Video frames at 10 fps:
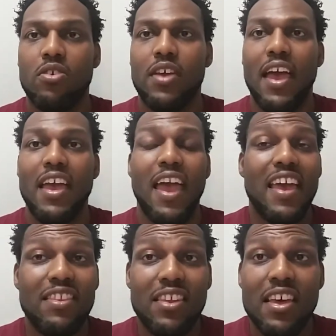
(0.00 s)
Okay?
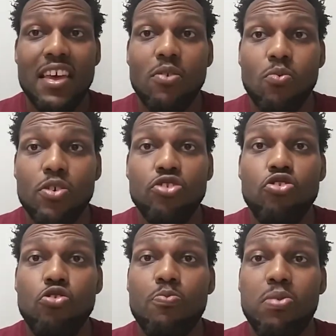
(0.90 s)
And when
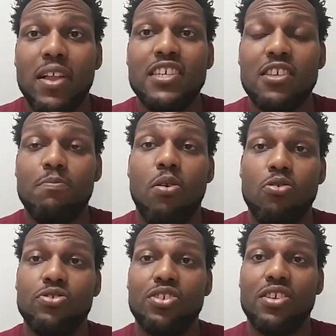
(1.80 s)
you place a
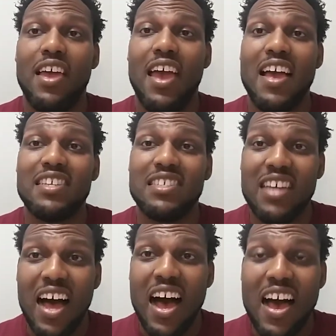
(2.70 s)
person as
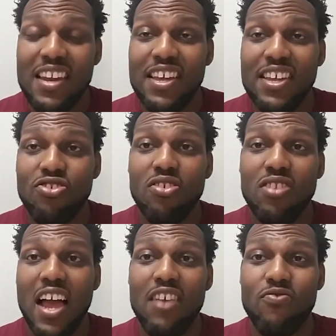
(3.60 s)
God in
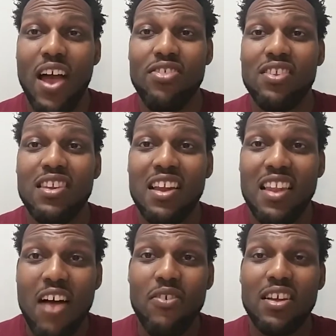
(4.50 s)
your life rather than
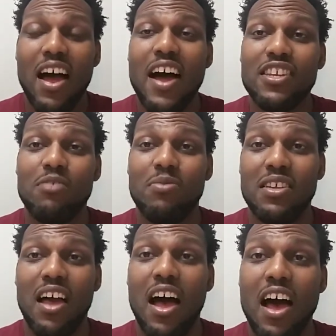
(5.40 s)
allowing God to be
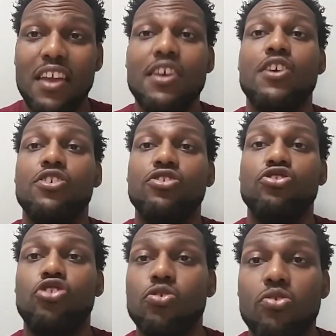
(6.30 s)
God,
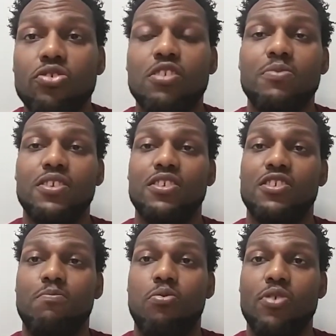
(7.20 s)
you're going to be
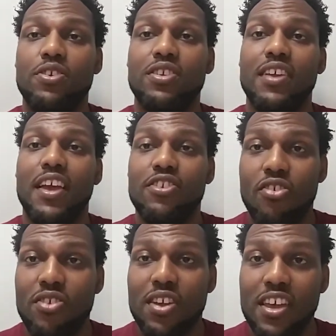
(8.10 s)
disappointed and
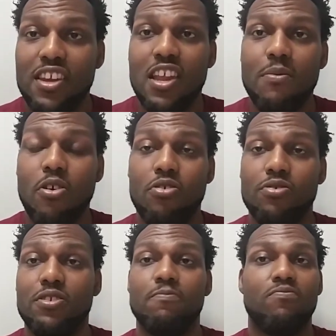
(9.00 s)
you're going to end up
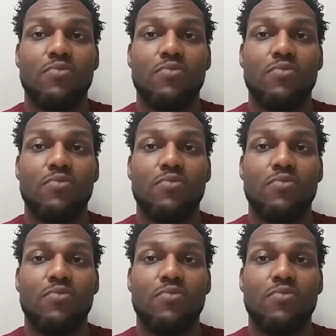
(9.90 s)
hurt.